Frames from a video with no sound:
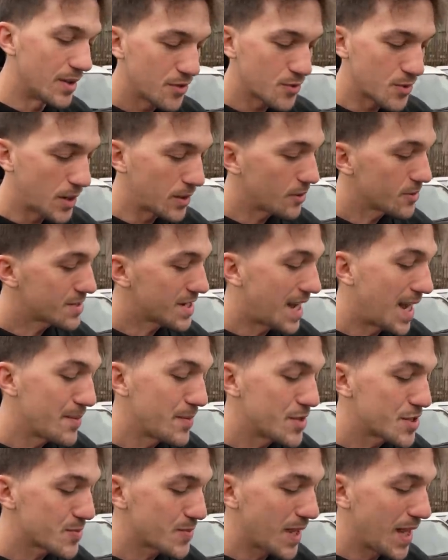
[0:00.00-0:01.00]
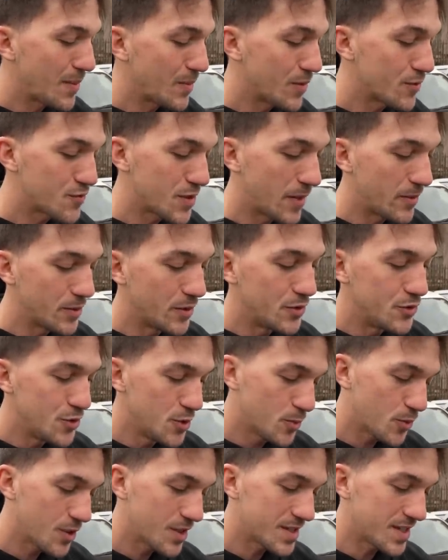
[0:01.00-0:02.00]
Throughout our time in Japan, we've traveled to
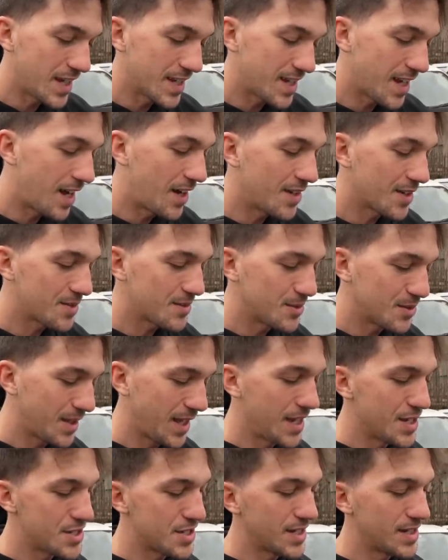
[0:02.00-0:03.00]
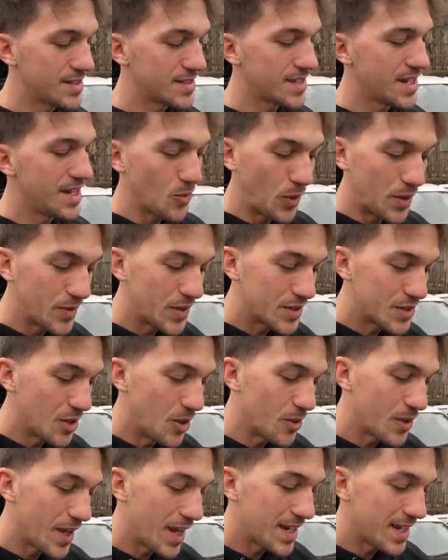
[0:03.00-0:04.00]
numerous iconic locations, running the
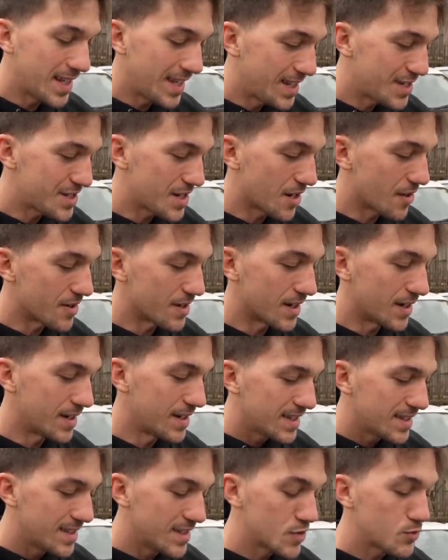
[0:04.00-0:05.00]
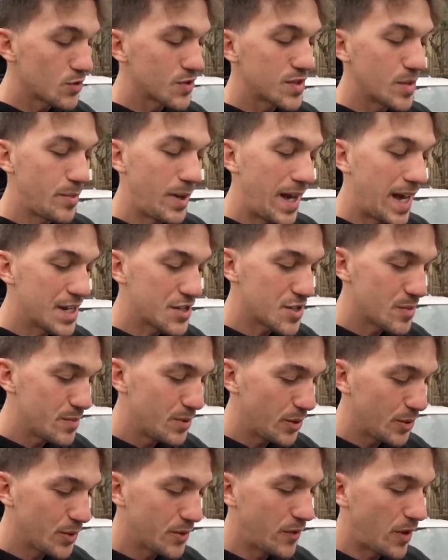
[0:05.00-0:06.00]
toge in each area. This was the passion
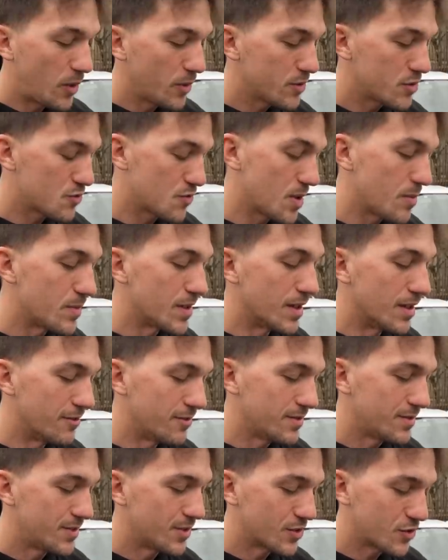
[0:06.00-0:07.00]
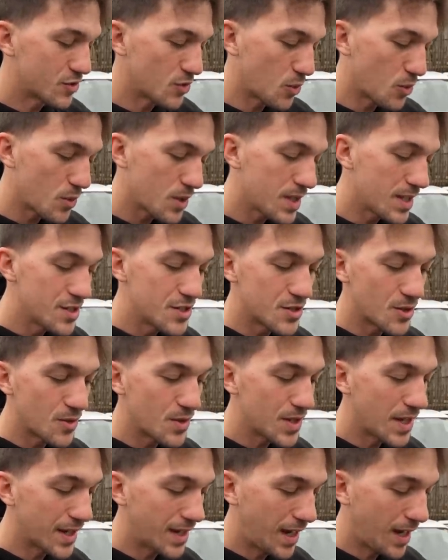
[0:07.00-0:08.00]
build I've always dreamed of. The story and
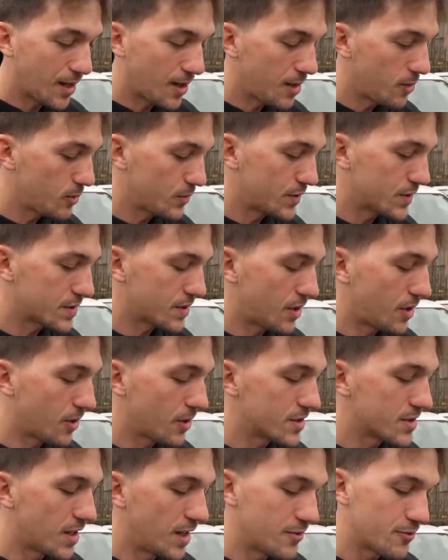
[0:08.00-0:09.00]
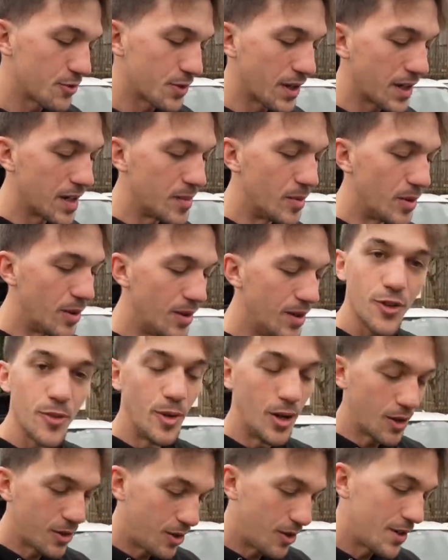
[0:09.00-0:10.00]
journey I carry with this car is unforgettable. From
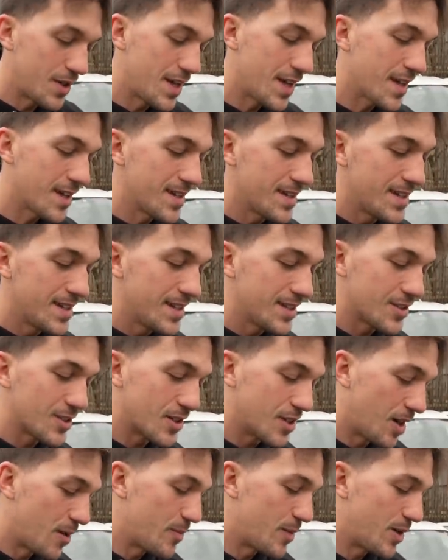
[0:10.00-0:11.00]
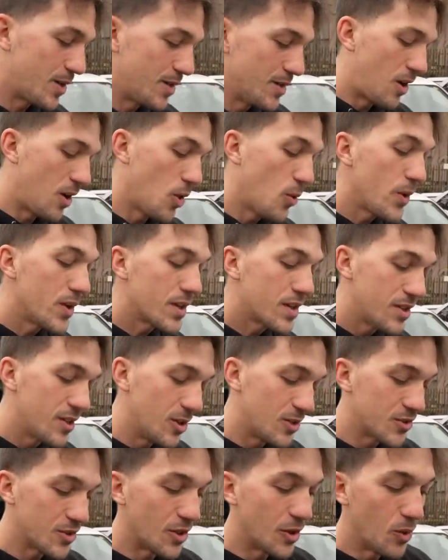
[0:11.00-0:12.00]
Hakone to Gunma, all the way to
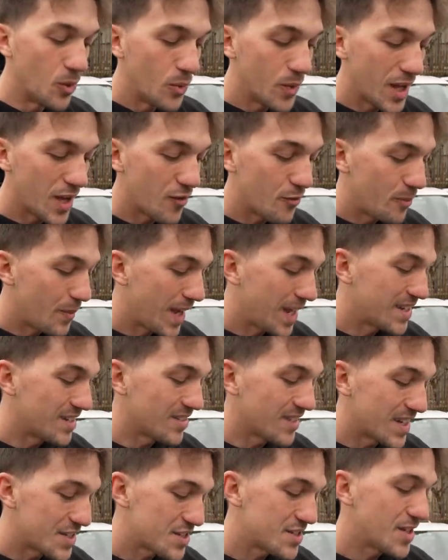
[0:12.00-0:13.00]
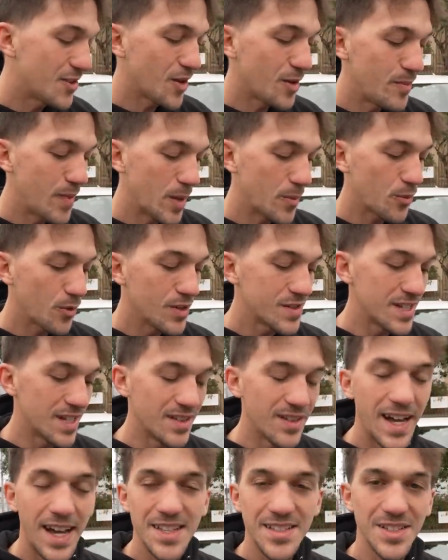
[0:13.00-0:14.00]
Kyoto, we have made legendary memories
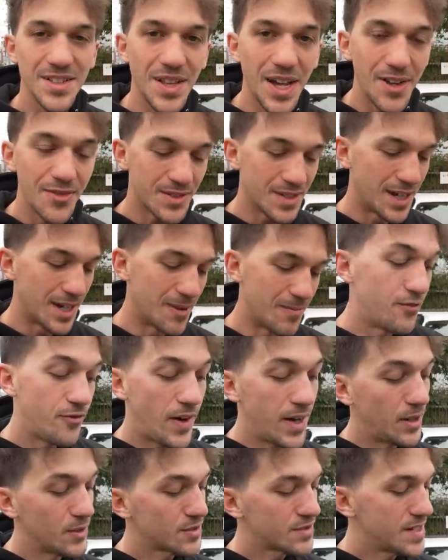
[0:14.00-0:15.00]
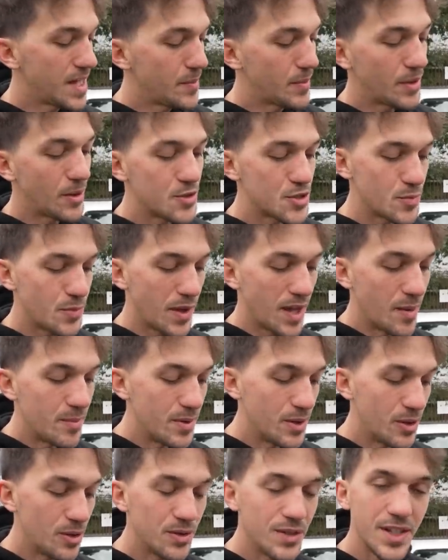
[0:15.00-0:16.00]
that last a lifetime. The final step in our Japan
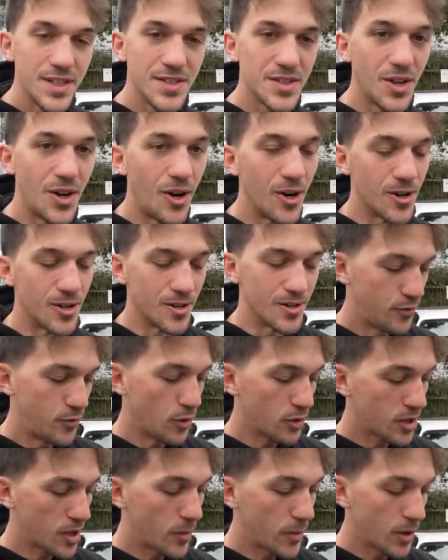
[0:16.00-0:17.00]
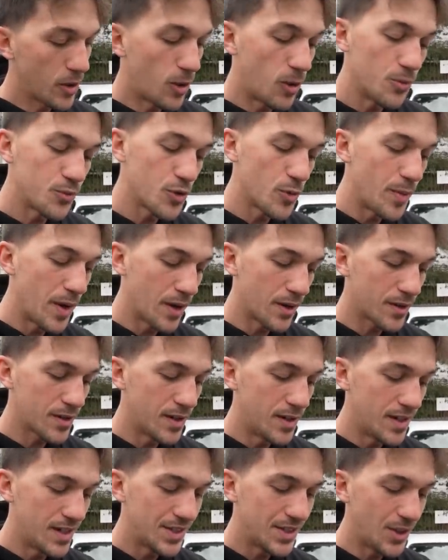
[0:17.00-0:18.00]
build is the apart. Before coming home to
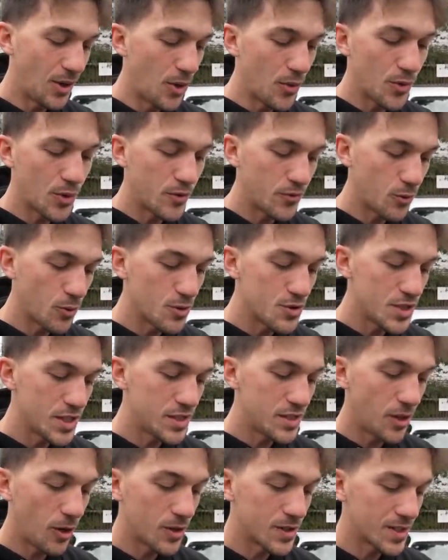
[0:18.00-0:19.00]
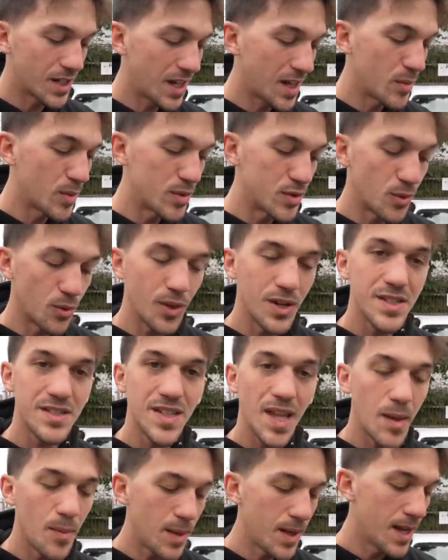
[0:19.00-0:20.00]
America, the R34 GTR is getting the Midori
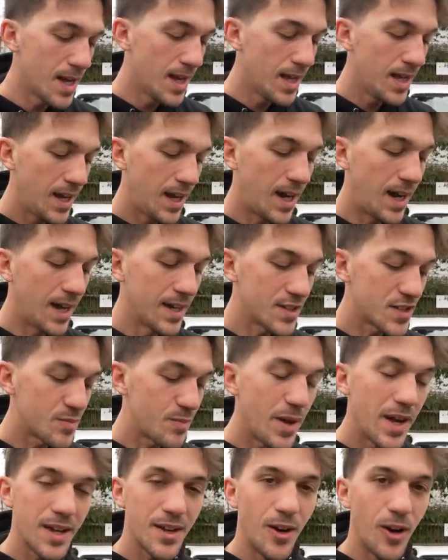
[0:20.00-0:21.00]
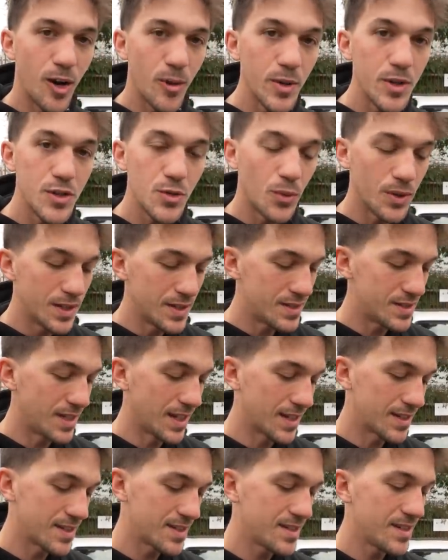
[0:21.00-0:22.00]
Seibi high-spec
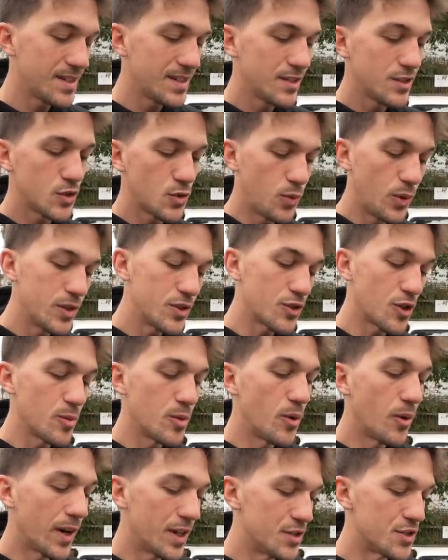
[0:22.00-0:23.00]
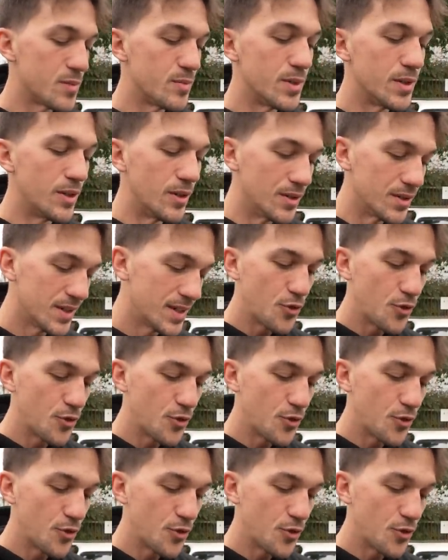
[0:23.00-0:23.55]
RB26 twin-turbo engine build.